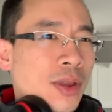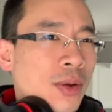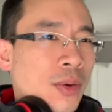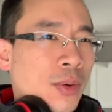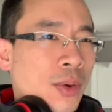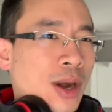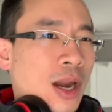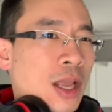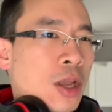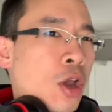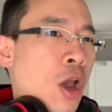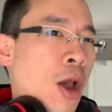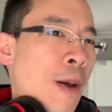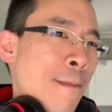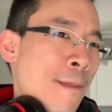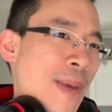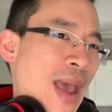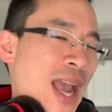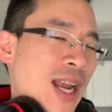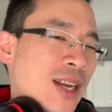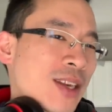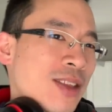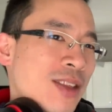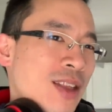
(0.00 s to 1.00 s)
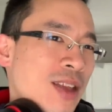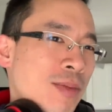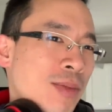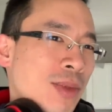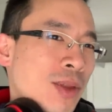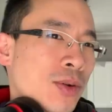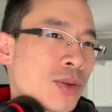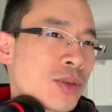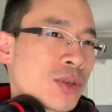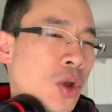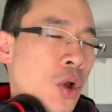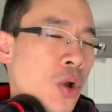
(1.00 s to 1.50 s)
when I come back to them,
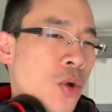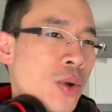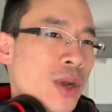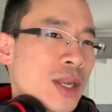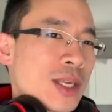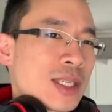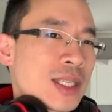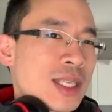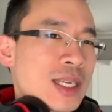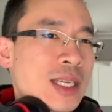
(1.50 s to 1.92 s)
there's always